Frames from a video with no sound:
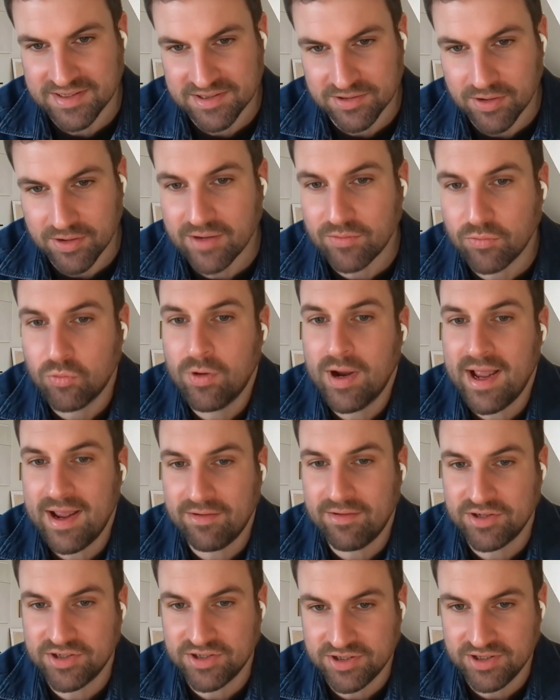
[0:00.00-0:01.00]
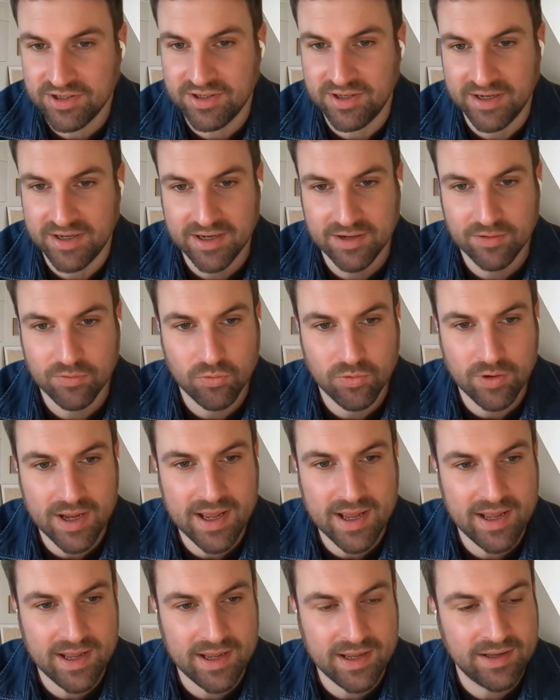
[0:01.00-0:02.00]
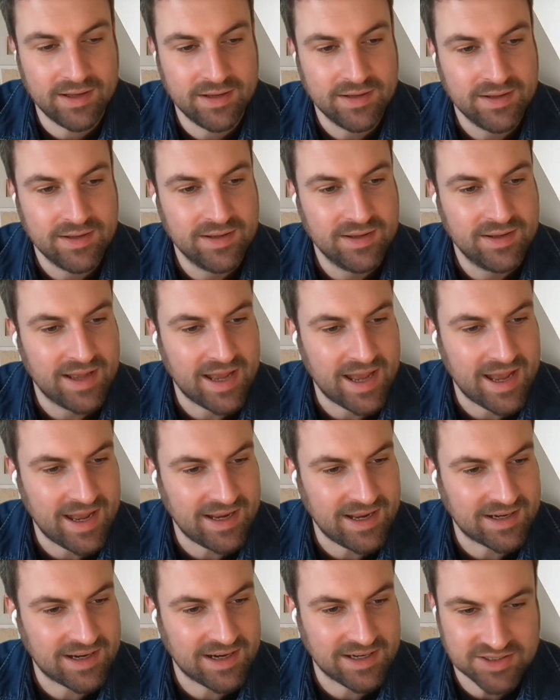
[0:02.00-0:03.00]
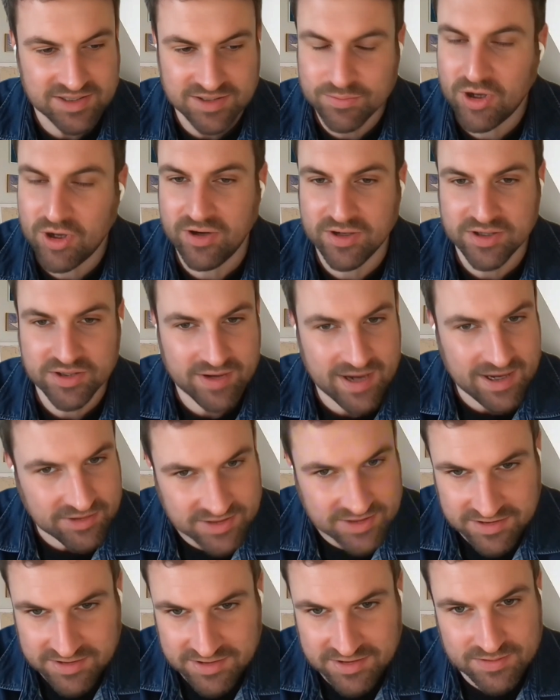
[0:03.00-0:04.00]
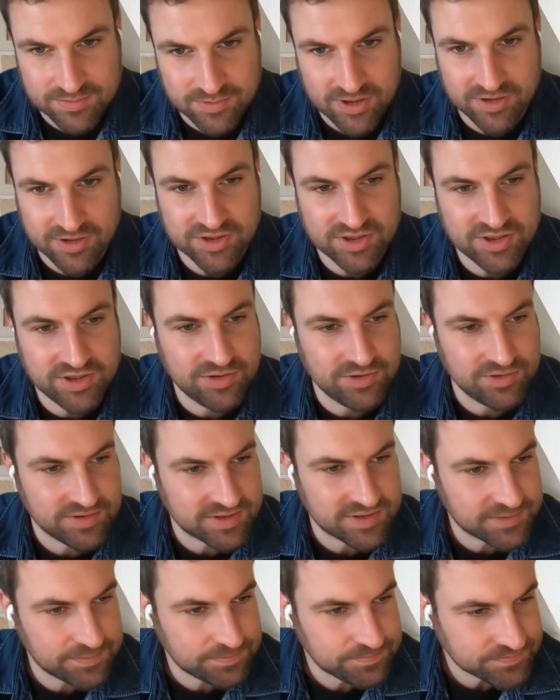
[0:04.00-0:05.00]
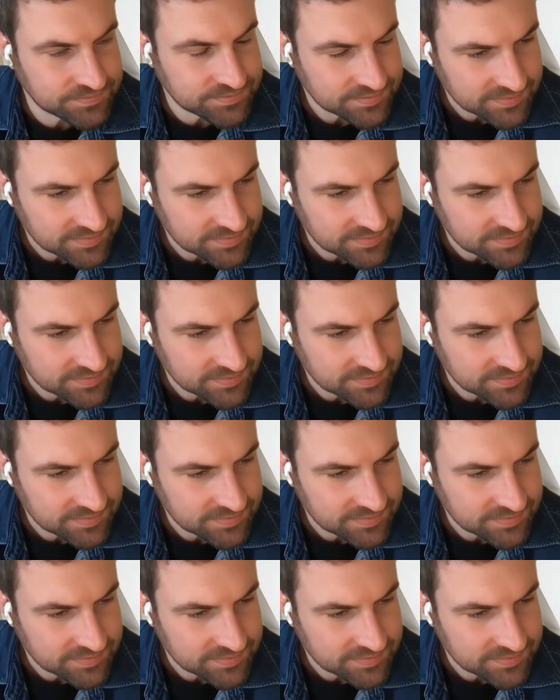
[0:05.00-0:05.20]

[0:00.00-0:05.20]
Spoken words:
So I'd wear a shirt and I'd wear kind of smart trousers and smart shoes.